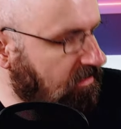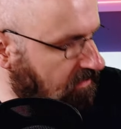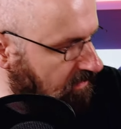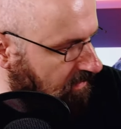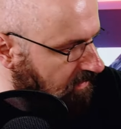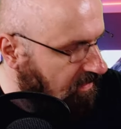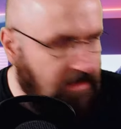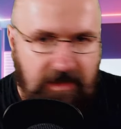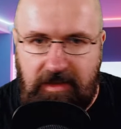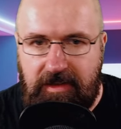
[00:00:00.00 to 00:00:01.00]
that.
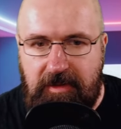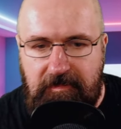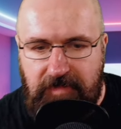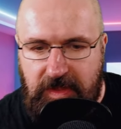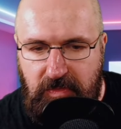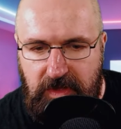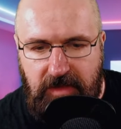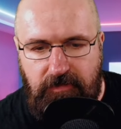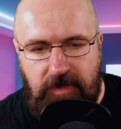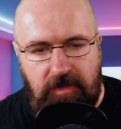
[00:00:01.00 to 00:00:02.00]
Um, we
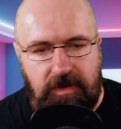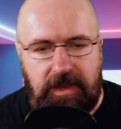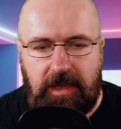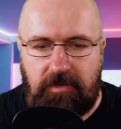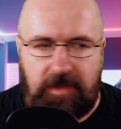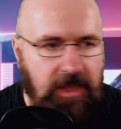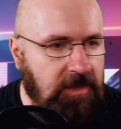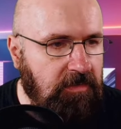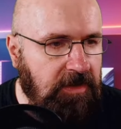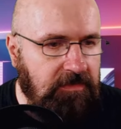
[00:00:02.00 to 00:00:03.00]
can figure it out.
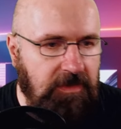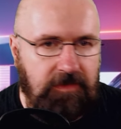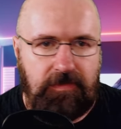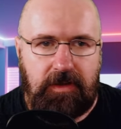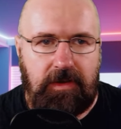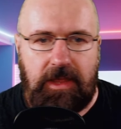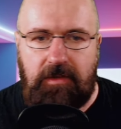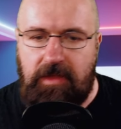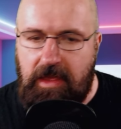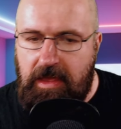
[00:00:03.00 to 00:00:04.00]
Anyways, we can figure it
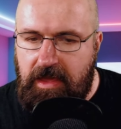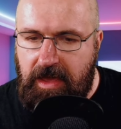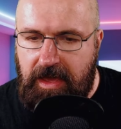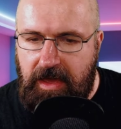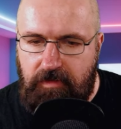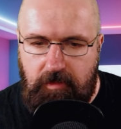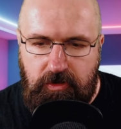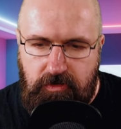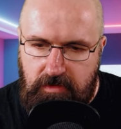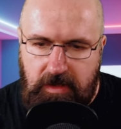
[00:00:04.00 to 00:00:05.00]
out. Uh, if you
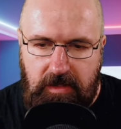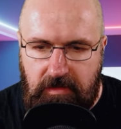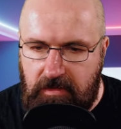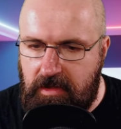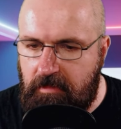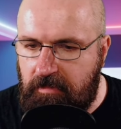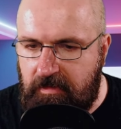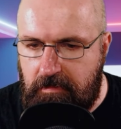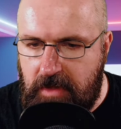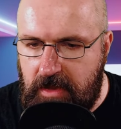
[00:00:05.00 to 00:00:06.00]
want to, you can um,
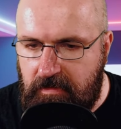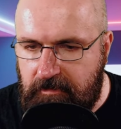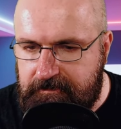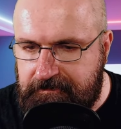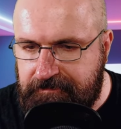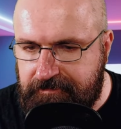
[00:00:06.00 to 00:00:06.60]
submit